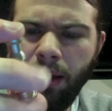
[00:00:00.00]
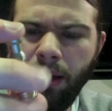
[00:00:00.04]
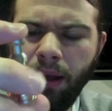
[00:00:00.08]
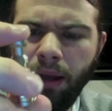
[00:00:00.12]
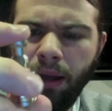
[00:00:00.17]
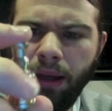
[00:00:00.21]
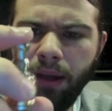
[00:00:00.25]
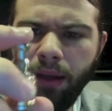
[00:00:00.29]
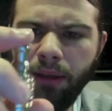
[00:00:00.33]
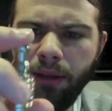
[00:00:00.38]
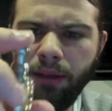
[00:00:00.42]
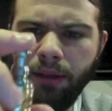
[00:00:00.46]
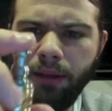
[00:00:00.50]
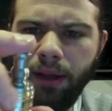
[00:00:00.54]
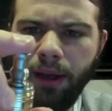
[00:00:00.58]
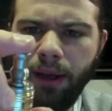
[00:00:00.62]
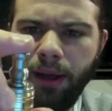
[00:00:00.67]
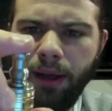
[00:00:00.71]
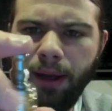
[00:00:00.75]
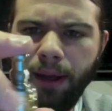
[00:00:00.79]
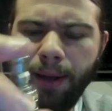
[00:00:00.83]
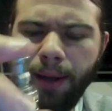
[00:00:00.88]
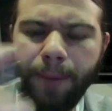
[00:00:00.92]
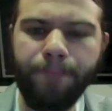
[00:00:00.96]
It's
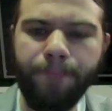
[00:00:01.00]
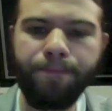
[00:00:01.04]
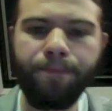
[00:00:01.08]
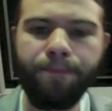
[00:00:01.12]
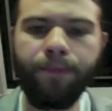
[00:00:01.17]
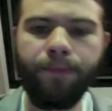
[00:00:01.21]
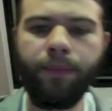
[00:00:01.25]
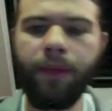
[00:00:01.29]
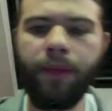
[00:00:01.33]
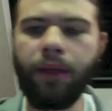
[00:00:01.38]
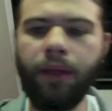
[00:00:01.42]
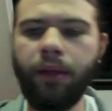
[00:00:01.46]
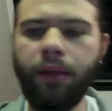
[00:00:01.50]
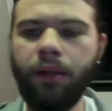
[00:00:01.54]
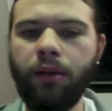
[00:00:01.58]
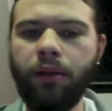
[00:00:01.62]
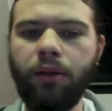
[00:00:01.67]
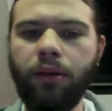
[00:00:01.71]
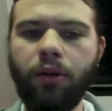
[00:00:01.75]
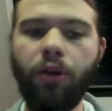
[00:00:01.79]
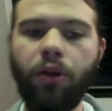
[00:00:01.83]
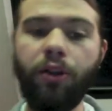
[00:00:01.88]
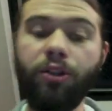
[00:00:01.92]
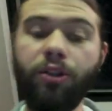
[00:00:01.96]
um,
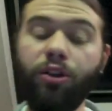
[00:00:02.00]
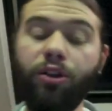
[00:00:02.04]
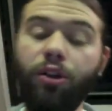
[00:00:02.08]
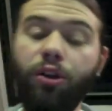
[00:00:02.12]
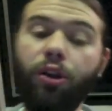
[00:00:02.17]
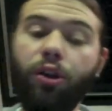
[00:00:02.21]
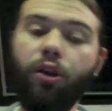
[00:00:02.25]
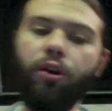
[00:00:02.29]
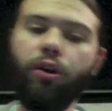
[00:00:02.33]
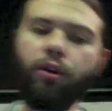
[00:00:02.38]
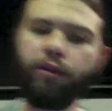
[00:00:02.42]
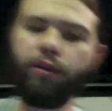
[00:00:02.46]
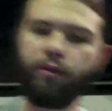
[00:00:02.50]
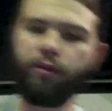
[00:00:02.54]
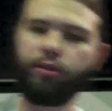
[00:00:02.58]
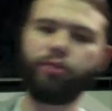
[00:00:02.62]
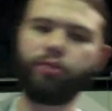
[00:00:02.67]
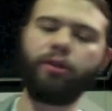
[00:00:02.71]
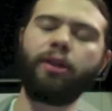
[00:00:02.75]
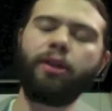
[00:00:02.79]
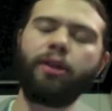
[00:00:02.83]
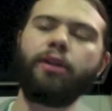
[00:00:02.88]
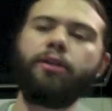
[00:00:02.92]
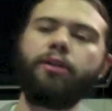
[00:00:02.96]
well, it's a clone of a
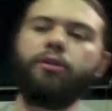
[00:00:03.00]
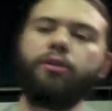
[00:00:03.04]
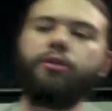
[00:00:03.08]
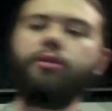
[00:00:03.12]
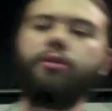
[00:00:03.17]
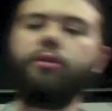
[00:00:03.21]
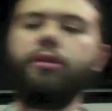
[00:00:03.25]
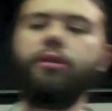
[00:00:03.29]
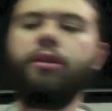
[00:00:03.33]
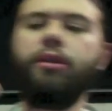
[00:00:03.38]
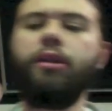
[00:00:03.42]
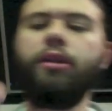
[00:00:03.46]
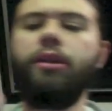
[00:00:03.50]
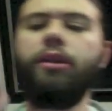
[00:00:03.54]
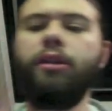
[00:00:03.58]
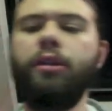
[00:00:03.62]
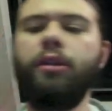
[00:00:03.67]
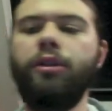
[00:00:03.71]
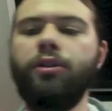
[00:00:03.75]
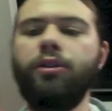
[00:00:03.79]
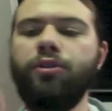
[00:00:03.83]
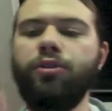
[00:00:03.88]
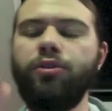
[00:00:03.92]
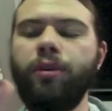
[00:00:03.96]
Trident
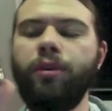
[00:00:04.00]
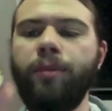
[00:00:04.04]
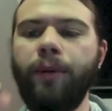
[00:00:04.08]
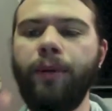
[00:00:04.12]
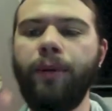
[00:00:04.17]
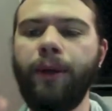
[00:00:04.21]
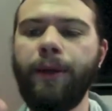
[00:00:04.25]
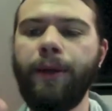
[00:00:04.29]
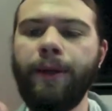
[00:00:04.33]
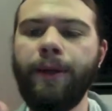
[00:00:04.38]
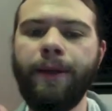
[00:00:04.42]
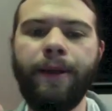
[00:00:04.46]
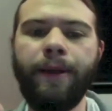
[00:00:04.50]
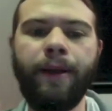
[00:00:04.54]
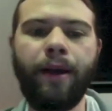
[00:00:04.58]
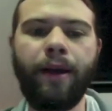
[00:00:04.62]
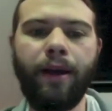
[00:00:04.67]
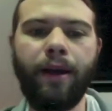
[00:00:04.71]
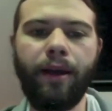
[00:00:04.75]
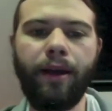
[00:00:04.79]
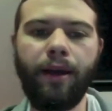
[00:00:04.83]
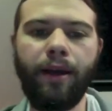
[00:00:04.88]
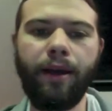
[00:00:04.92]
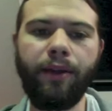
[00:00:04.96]
dripper.
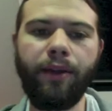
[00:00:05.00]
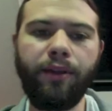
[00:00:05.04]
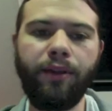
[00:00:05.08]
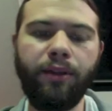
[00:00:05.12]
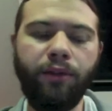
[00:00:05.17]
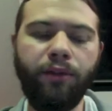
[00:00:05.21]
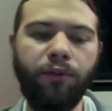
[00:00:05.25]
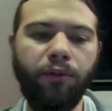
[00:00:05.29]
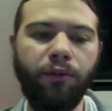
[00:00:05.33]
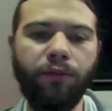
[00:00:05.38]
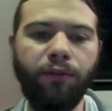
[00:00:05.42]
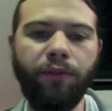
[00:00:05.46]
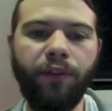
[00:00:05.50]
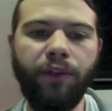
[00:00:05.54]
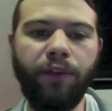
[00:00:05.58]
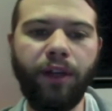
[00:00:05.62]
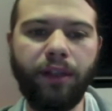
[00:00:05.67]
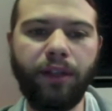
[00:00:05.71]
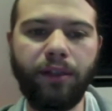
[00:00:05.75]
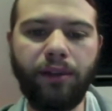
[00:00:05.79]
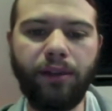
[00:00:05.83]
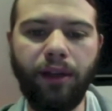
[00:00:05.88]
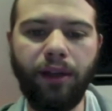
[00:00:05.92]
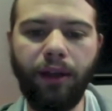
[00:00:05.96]
Uh, this is from
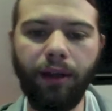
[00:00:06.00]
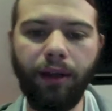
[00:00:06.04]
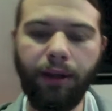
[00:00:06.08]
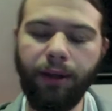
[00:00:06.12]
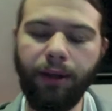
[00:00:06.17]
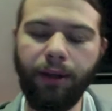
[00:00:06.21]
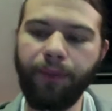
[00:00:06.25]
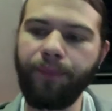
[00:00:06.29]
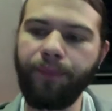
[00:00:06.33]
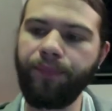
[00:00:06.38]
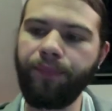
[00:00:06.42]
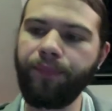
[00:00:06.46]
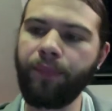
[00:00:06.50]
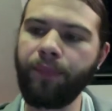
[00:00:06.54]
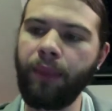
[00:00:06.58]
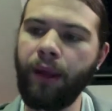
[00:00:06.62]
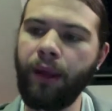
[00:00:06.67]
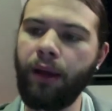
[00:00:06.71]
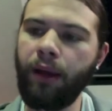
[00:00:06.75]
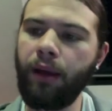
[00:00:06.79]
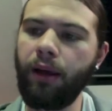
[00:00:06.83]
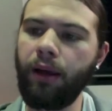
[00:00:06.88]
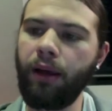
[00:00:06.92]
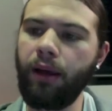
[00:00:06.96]
FastTech,
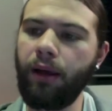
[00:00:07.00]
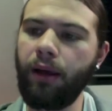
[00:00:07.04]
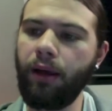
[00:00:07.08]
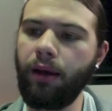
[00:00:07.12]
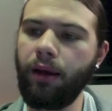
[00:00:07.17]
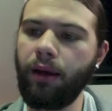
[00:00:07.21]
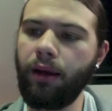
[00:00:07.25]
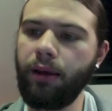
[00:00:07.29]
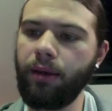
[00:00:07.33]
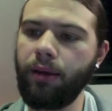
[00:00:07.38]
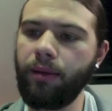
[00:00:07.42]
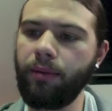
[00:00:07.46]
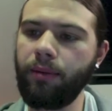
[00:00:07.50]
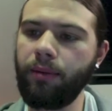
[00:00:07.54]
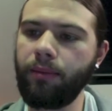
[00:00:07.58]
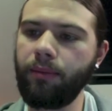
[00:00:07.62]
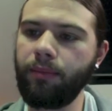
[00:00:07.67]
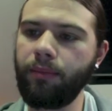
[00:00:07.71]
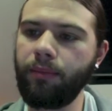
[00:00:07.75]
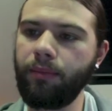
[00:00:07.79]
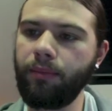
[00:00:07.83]
um,